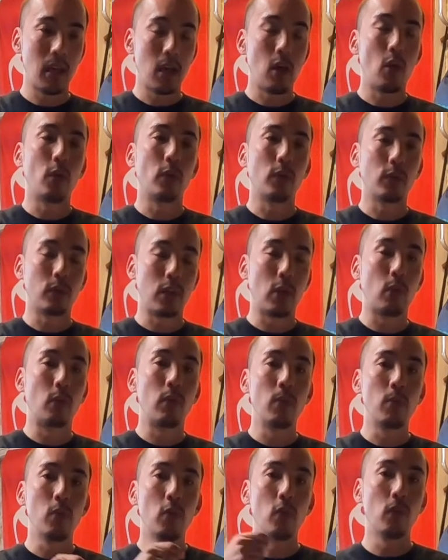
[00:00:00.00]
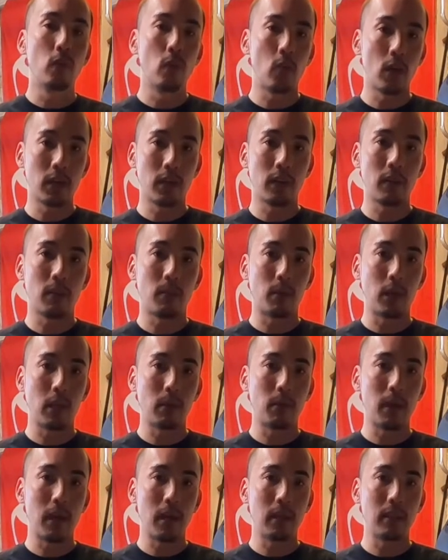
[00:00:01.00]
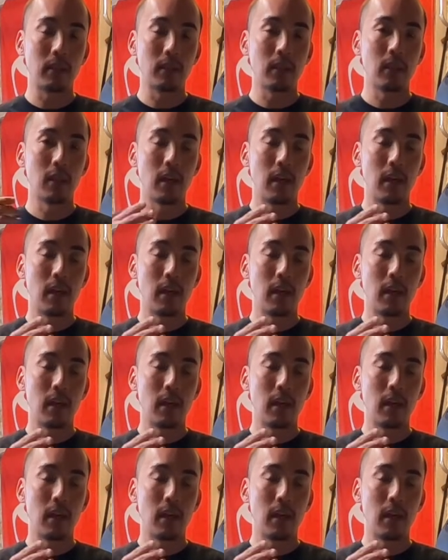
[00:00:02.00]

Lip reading: Oh, they'll remove one of the brake pads.